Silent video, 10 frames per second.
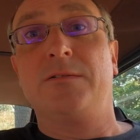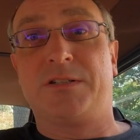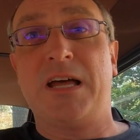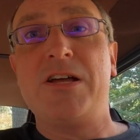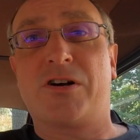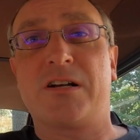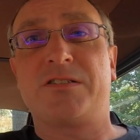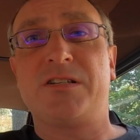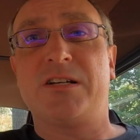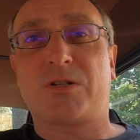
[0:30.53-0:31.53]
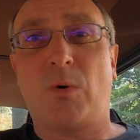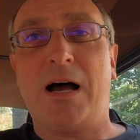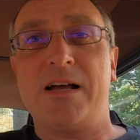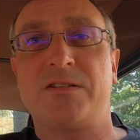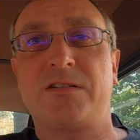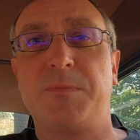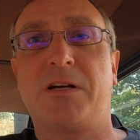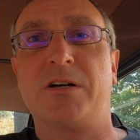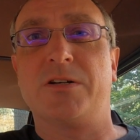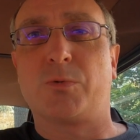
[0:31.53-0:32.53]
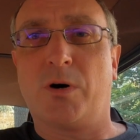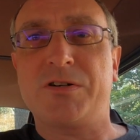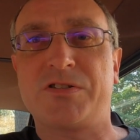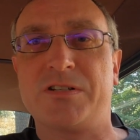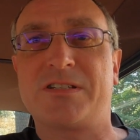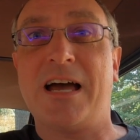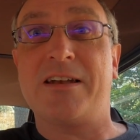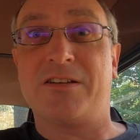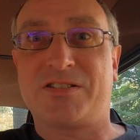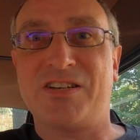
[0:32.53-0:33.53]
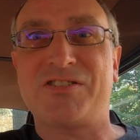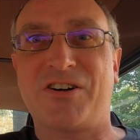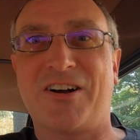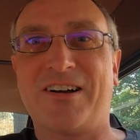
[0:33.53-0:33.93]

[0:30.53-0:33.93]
Today you're gonna see it twice because Wooderson's getting a sister.